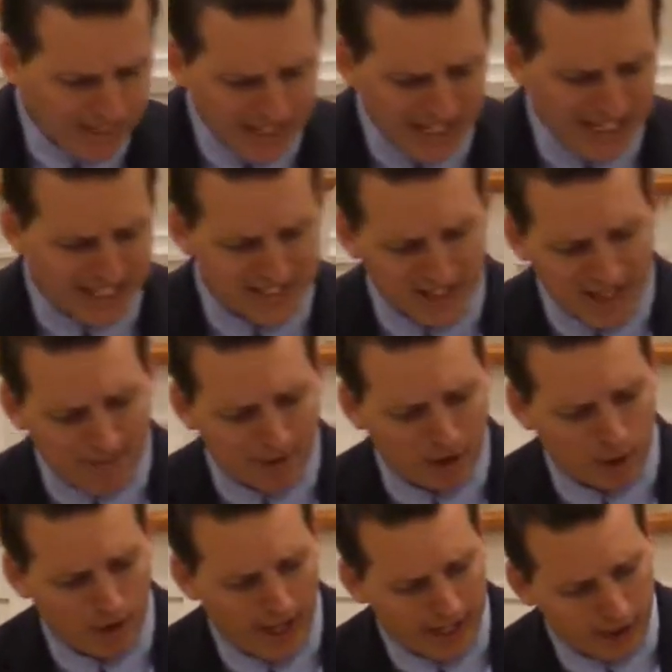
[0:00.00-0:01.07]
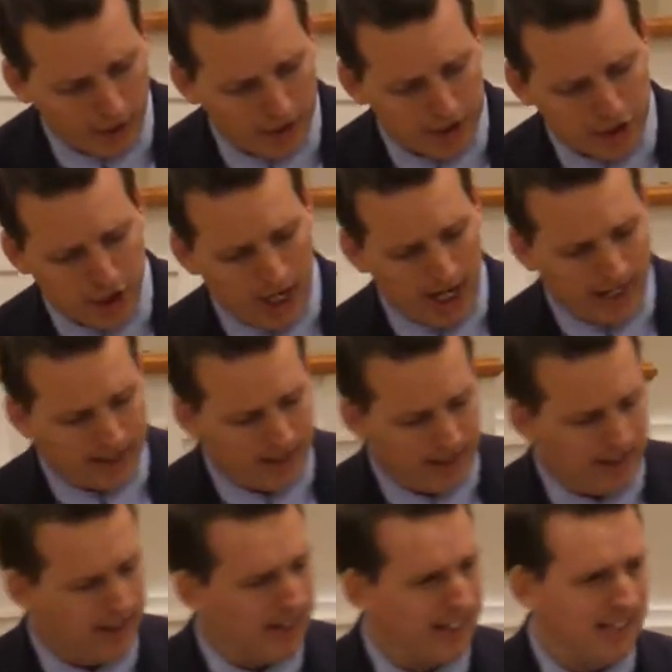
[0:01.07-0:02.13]
Islam, the Quran, and
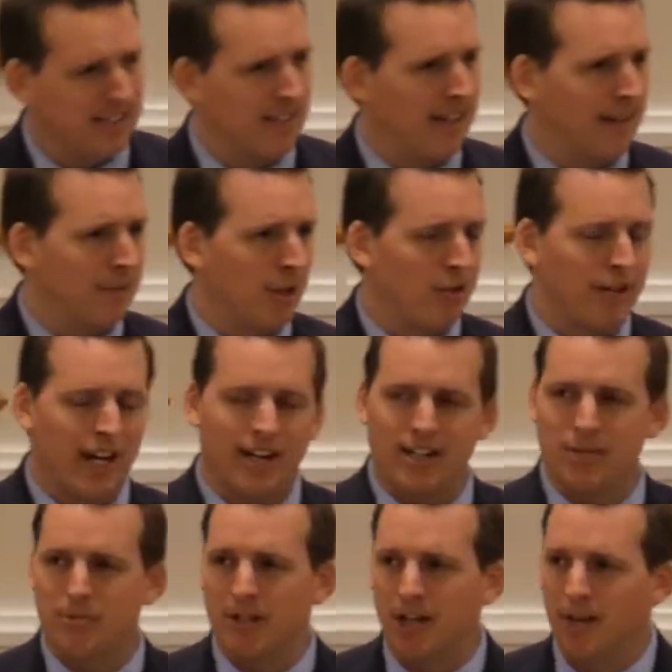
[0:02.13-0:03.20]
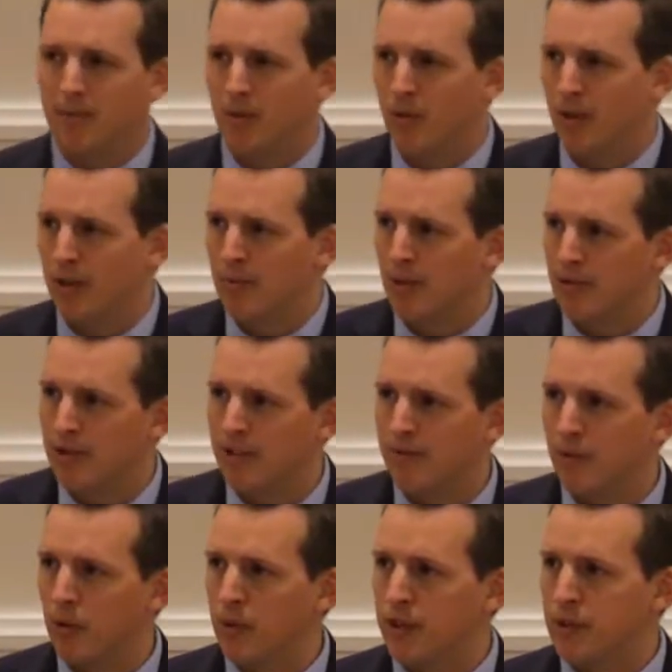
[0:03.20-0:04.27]
Christianity. Islam, no doubt, is becoming one of the most
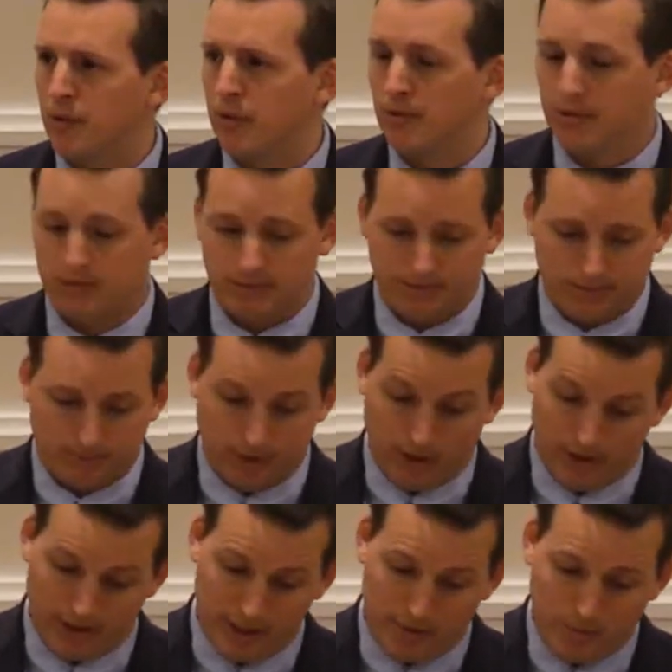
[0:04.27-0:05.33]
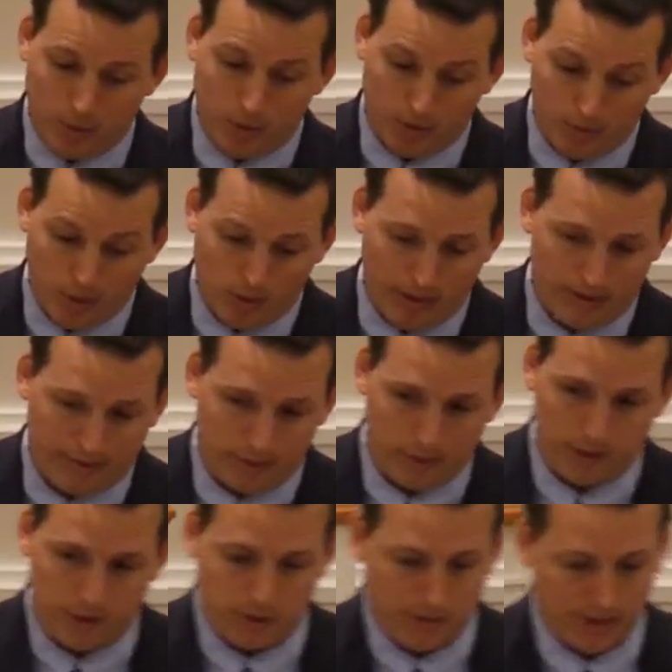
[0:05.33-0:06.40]
influential, or at least more and more
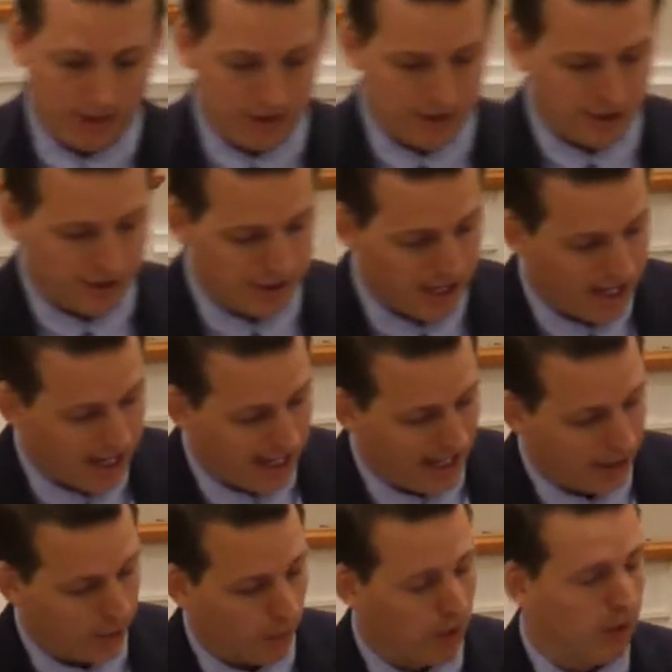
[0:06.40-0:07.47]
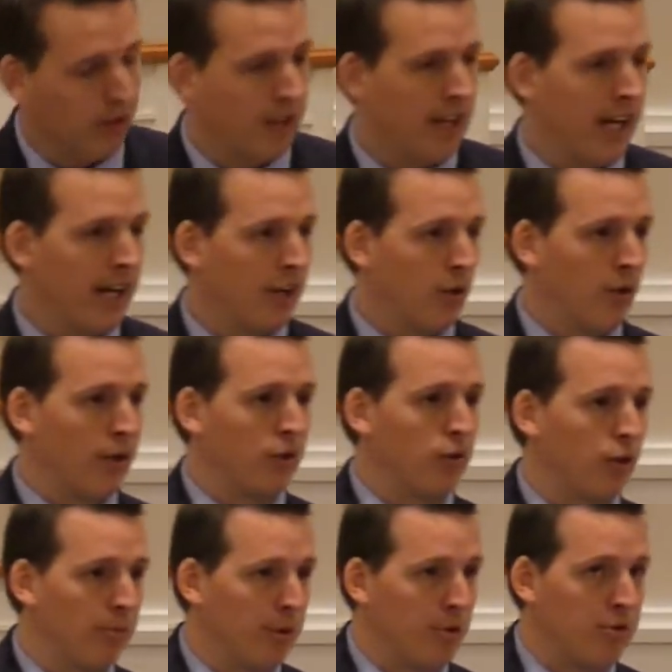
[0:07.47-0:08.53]
influential religions in the world today. According
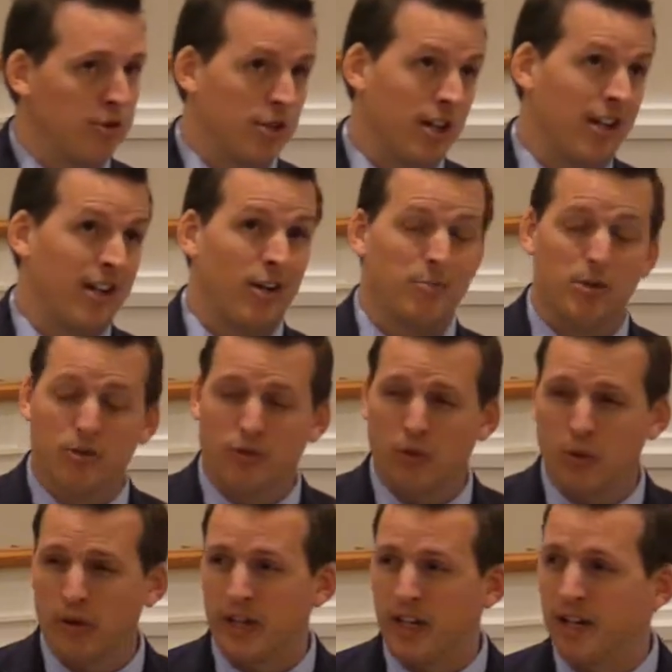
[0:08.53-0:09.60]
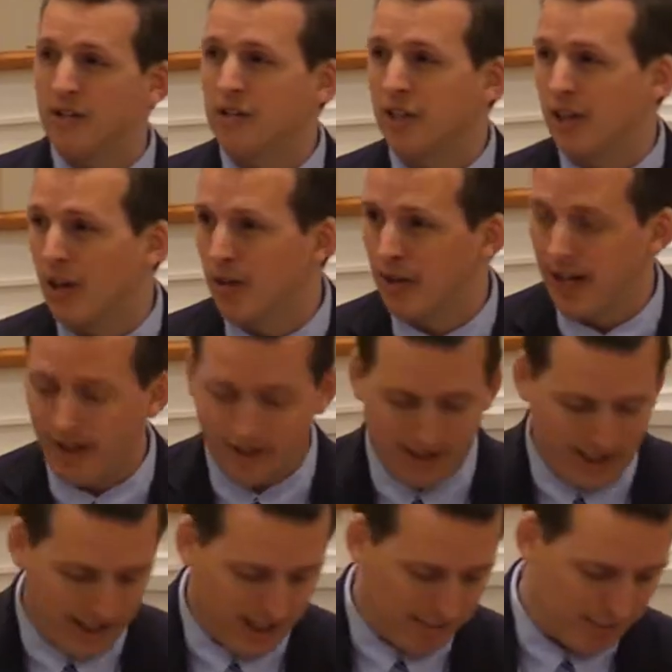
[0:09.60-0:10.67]
to a Pew study almost 4 years ago now, I
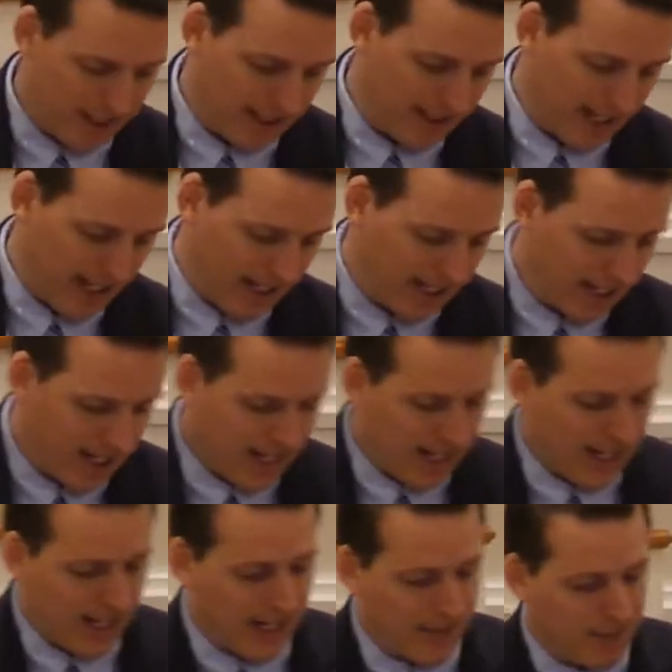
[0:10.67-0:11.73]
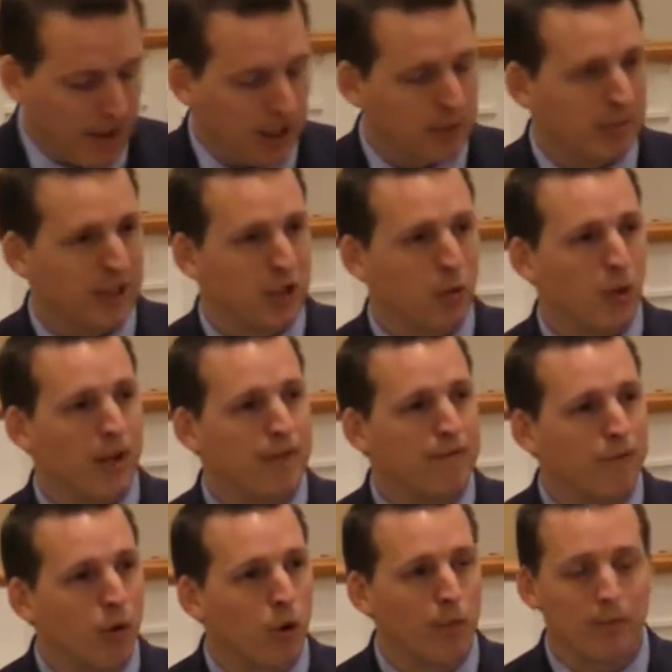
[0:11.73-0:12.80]
need to update that, approximately 24%
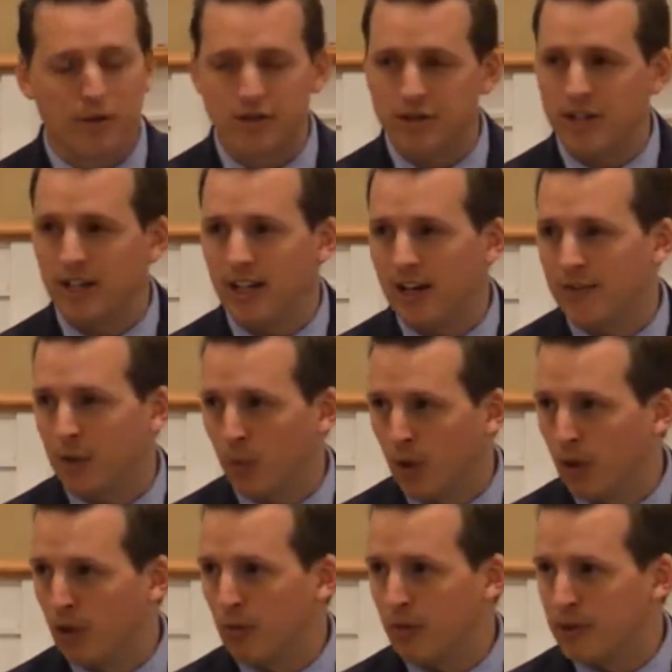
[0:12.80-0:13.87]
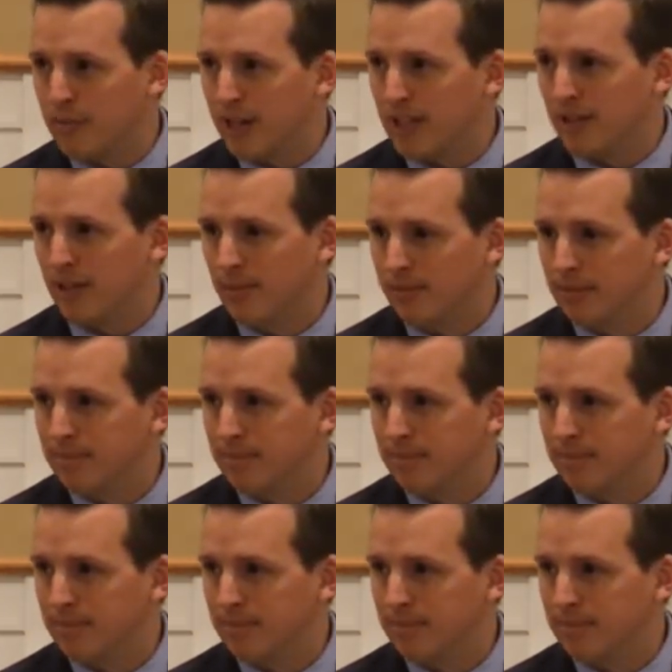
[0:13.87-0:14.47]
of the world was Muslim.